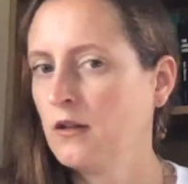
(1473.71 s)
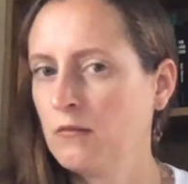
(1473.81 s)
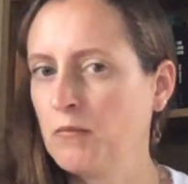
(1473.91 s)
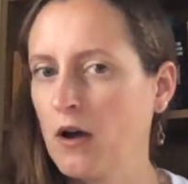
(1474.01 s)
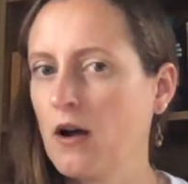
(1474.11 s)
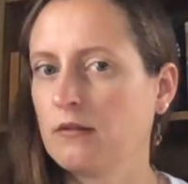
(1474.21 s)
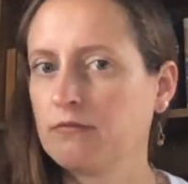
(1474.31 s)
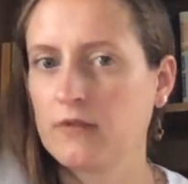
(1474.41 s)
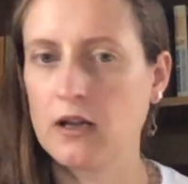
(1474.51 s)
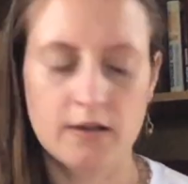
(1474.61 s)
But I'll
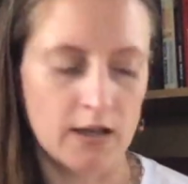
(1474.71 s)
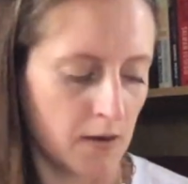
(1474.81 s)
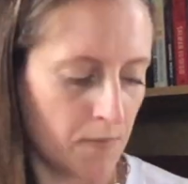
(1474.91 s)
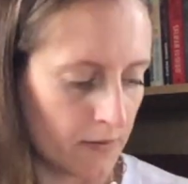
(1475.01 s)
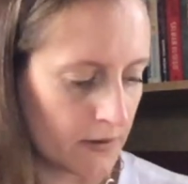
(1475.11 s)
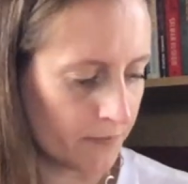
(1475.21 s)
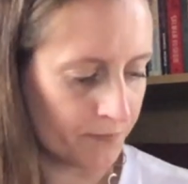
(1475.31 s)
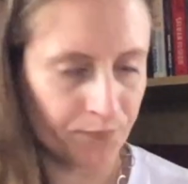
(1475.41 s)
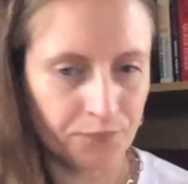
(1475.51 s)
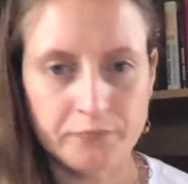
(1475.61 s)
think about it.
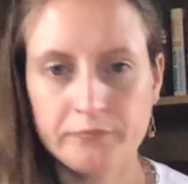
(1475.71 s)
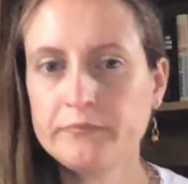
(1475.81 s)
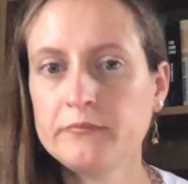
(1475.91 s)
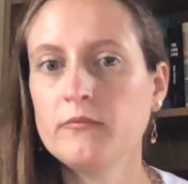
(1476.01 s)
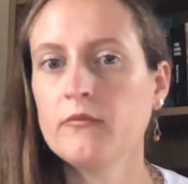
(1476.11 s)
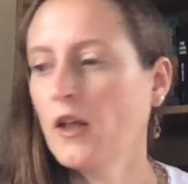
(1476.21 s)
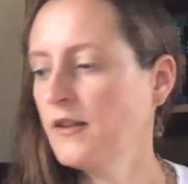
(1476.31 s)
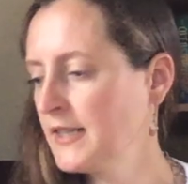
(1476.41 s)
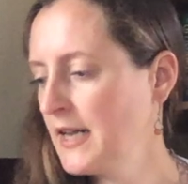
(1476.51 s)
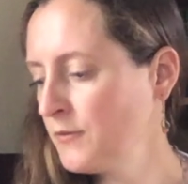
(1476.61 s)

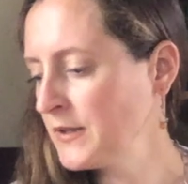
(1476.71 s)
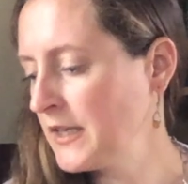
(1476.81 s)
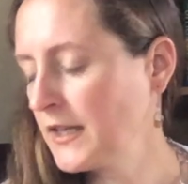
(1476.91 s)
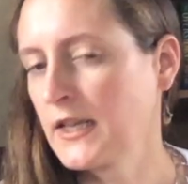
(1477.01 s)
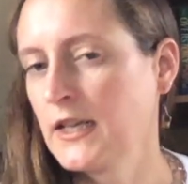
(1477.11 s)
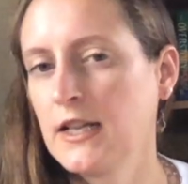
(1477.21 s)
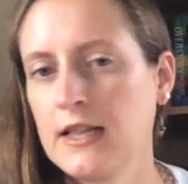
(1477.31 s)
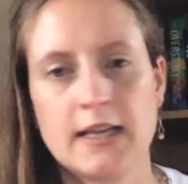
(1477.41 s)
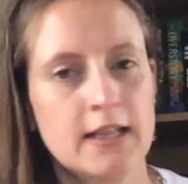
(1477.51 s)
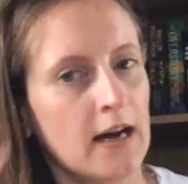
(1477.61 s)
So that was the other
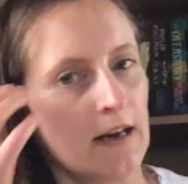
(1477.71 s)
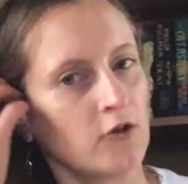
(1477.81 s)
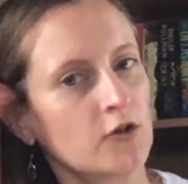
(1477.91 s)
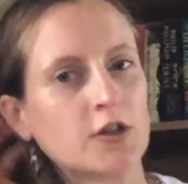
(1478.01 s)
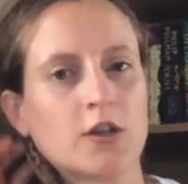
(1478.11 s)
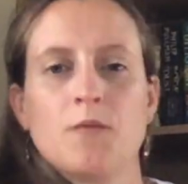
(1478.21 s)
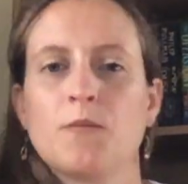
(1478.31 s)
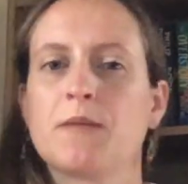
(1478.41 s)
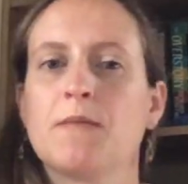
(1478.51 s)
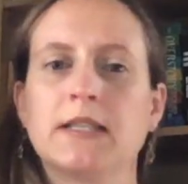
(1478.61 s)
thing that I got to come
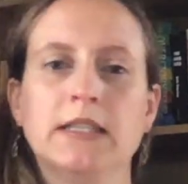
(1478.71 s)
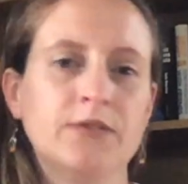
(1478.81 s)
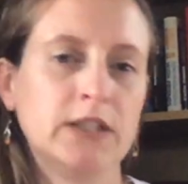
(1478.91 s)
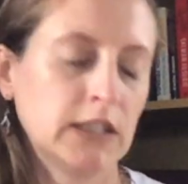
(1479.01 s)
with my DVD.